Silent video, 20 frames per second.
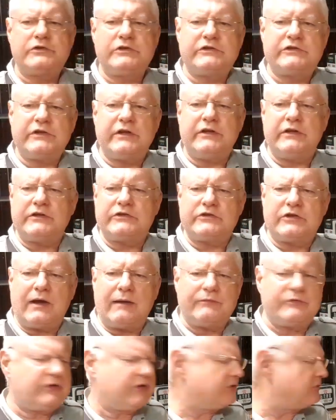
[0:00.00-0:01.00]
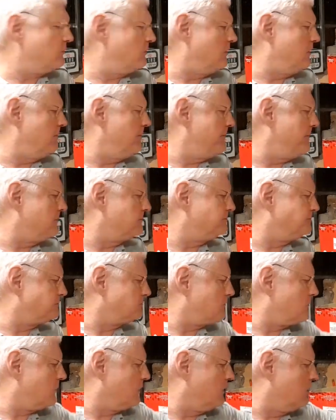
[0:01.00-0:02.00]
see what these chopsticks were?
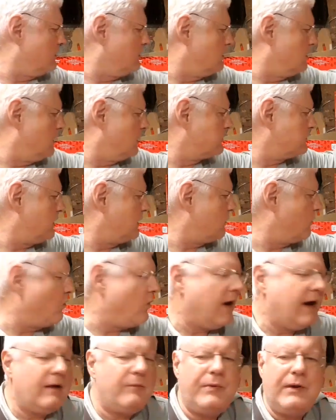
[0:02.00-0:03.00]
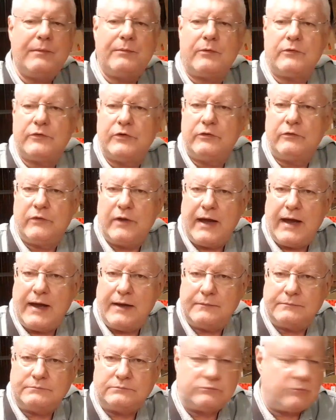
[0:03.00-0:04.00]
It's like, why do people do that?
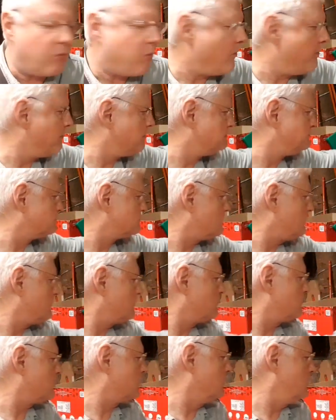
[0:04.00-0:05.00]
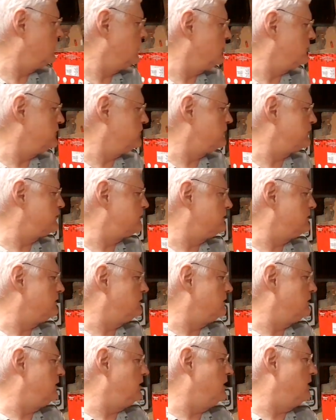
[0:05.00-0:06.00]
They just,
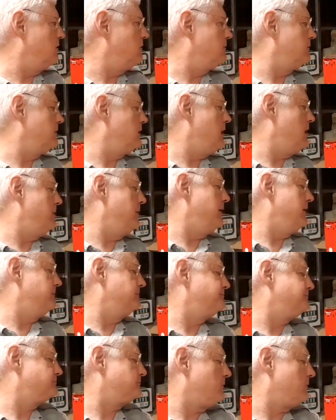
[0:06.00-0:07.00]
you know, I mean,